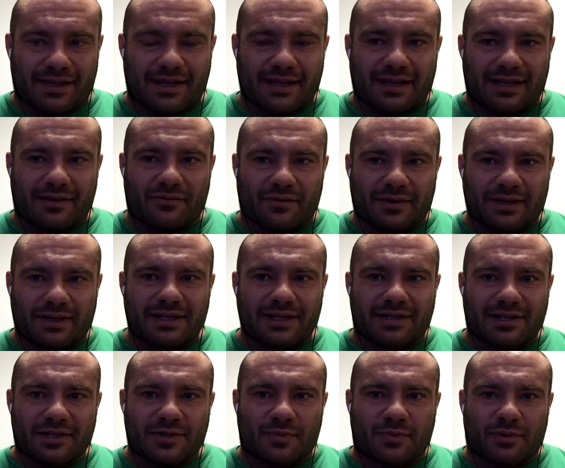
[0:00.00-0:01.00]
It
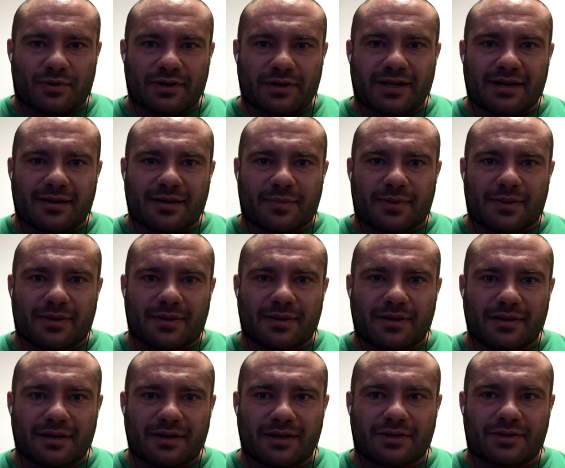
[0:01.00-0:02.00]
really does bring up
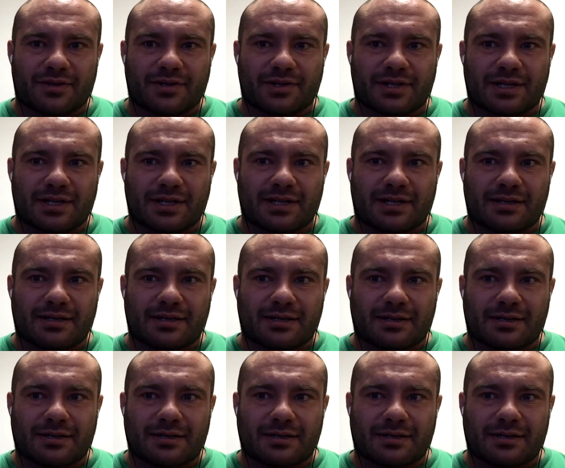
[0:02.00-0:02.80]
interesting,